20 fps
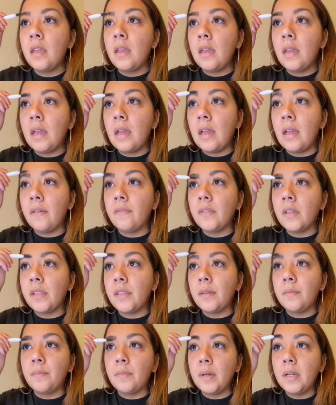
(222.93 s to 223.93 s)
I have
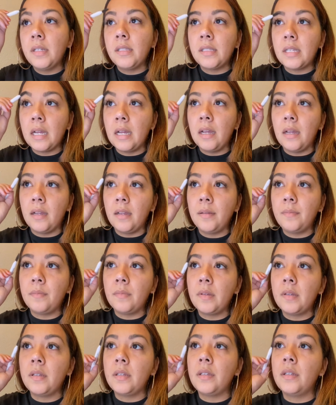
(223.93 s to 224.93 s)
nothing but time
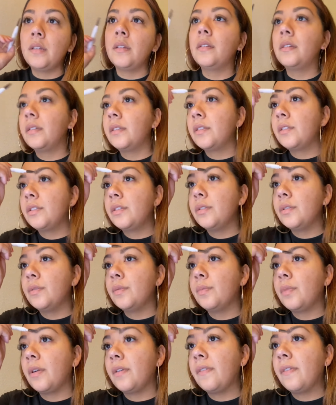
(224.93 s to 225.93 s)

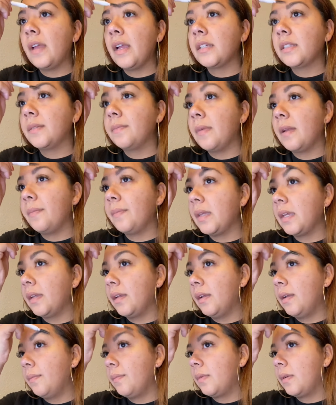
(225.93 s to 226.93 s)
to perfect my
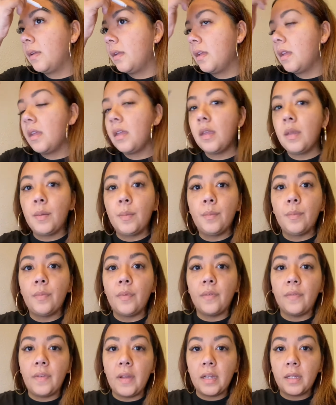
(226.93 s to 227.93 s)
makeup,
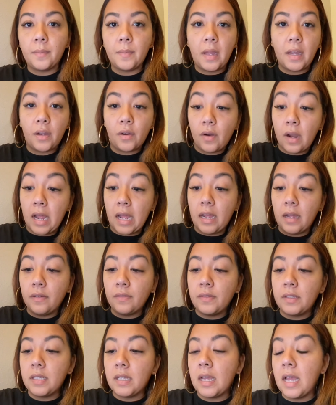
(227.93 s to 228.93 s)
perfect my
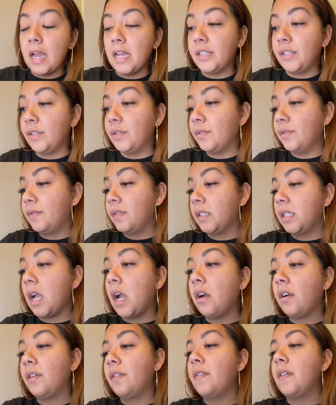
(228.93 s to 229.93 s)
craft. I do
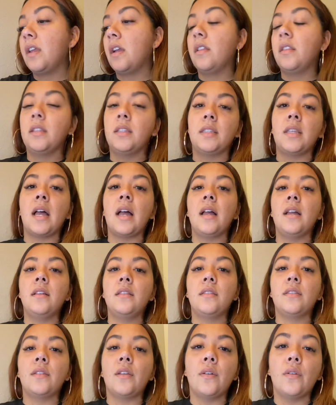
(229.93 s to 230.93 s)
photography on the
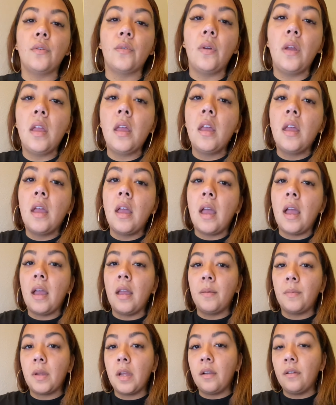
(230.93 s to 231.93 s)
side, so
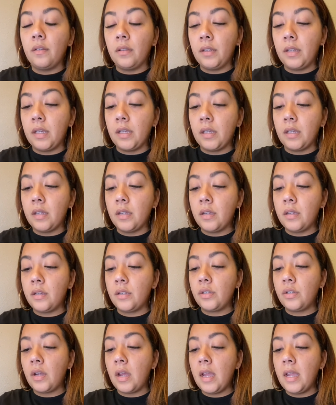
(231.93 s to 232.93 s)
I'm currently
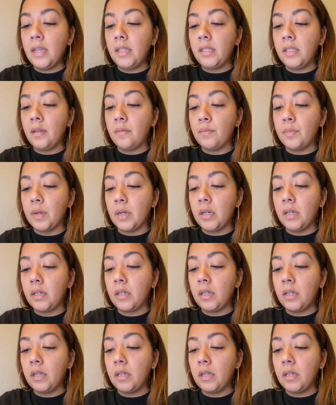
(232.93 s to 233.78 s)
trying to book